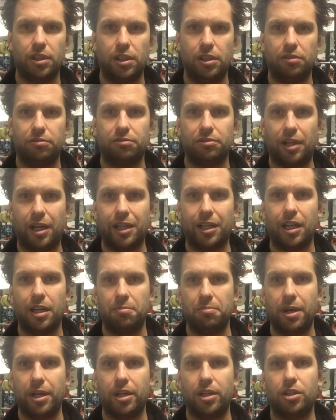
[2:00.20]
if I
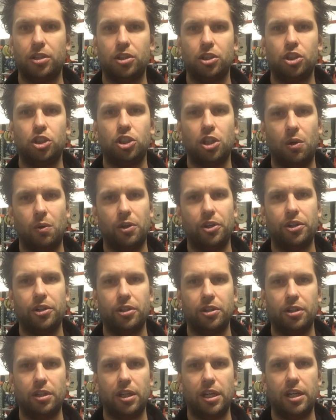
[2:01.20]
can better show it
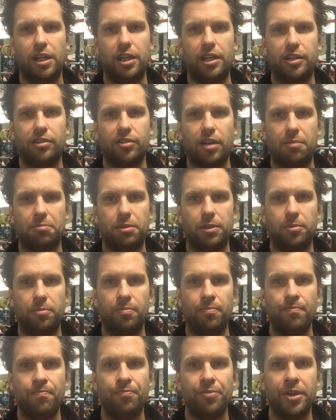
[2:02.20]
in an example.
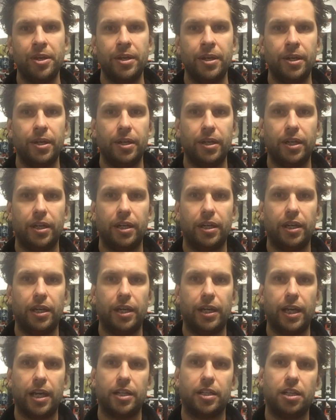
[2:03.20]

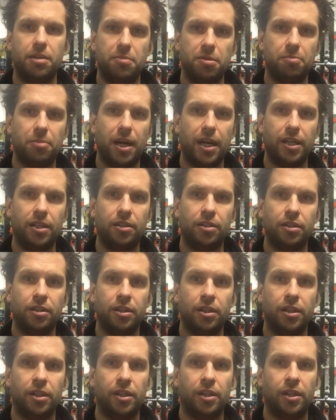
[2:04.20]
Again, keep in mind
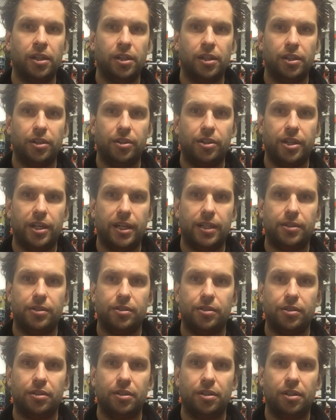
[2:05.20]

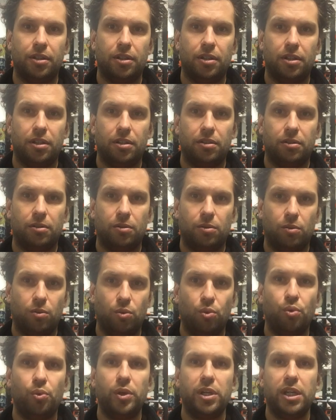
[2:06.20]
that
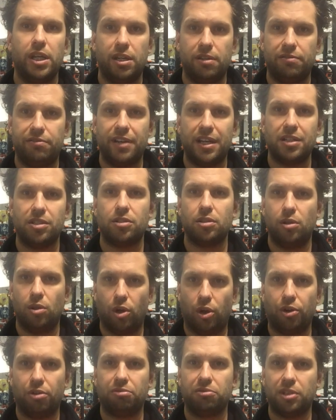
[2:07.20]
we invest a
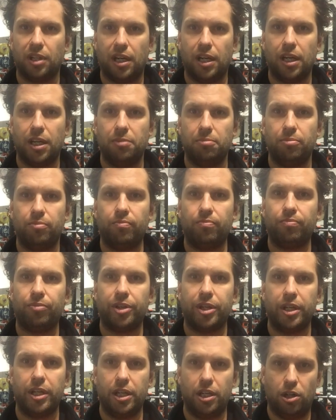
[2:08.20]
lot of time
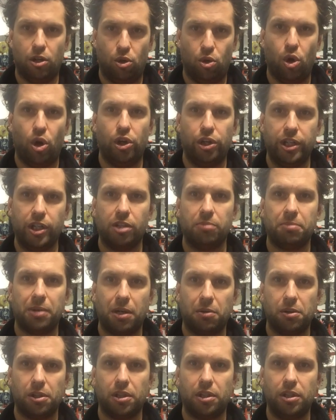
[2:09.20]
in learning the
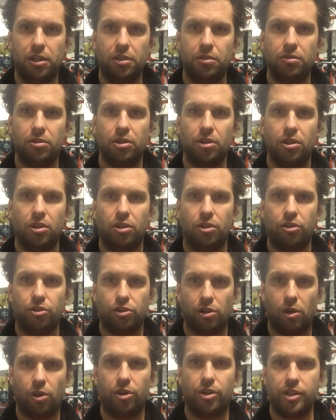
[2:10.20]
power clean.
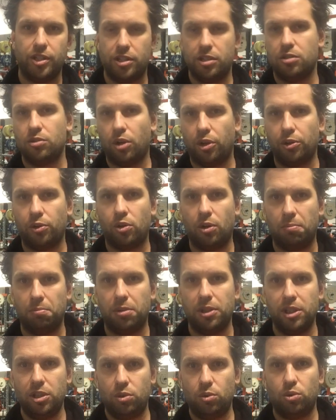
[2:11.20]
So this is not a
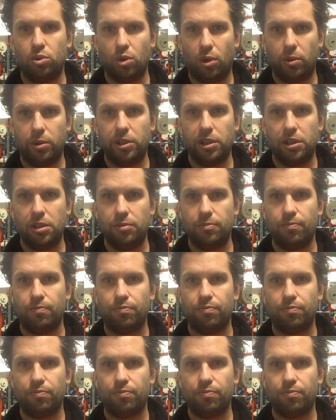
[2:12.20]
complete tutorial.